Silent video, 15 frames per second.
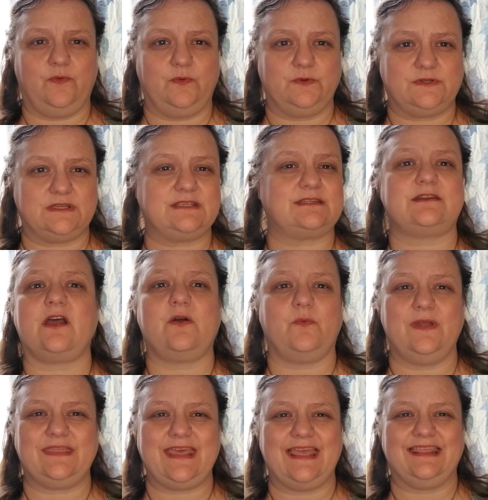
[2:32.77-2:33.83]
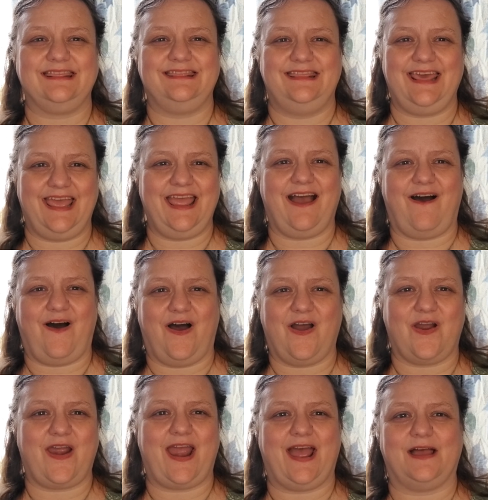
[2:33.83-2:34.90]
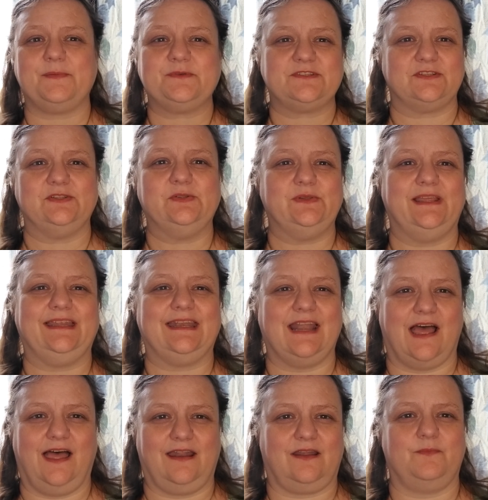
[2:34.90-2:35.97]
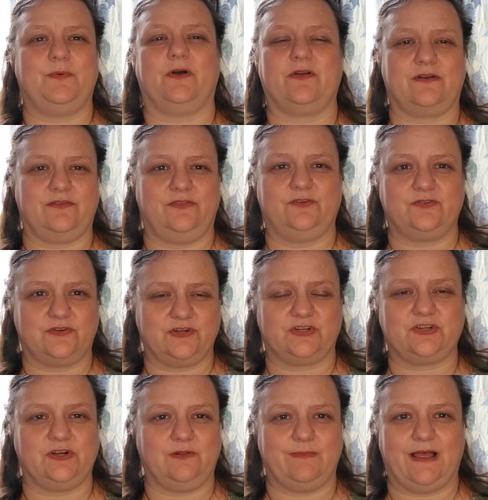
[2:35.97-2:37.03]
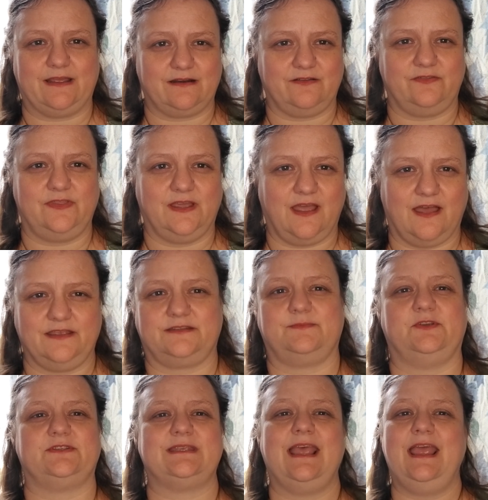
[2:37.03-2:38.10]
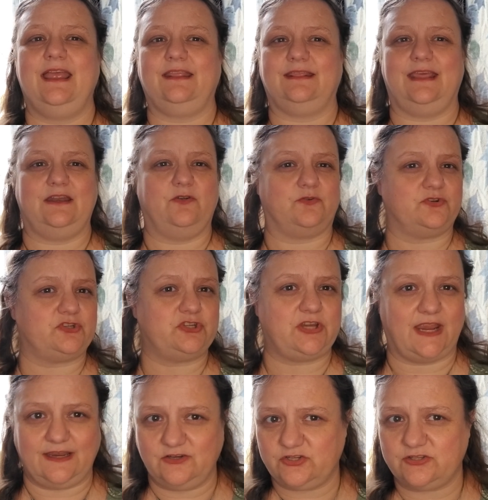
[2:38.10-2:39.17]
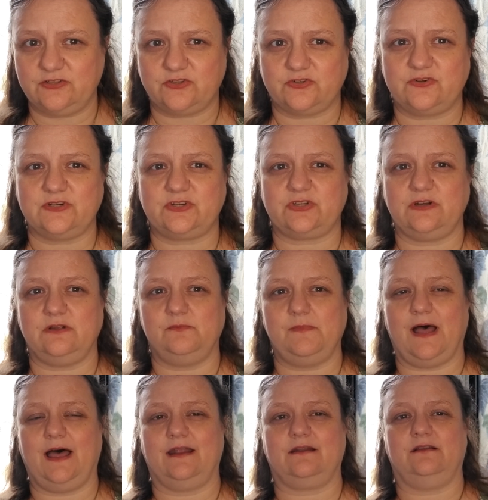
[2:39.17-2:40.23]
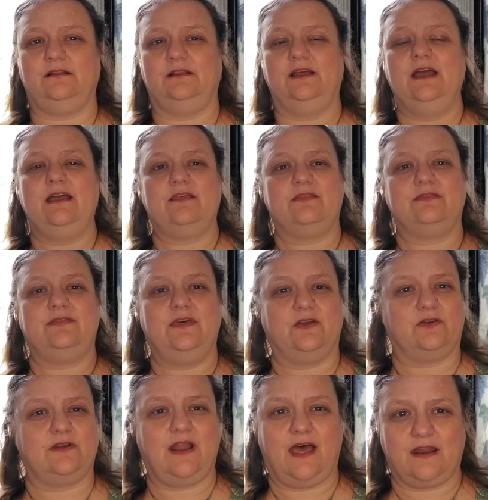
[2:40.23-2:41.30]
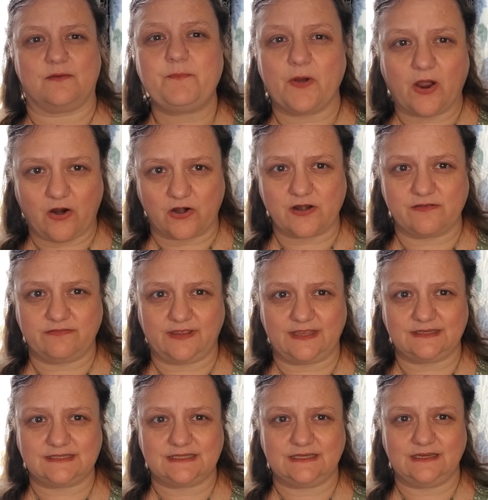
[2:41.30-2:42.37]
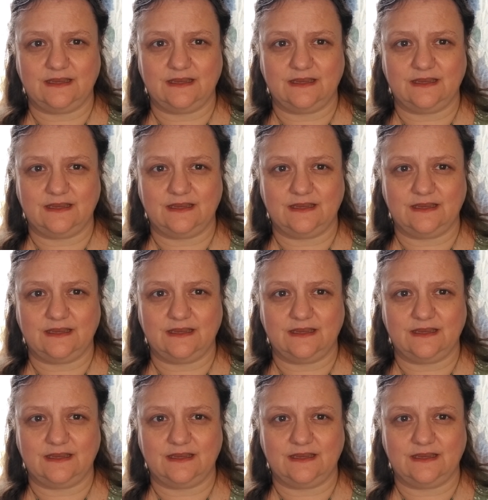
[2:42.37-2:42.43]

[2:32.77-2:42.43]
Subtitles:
To start with, they are absolutely not a part of the traditional model of the cosmos. They don't change the traditional model. They're not a part of it.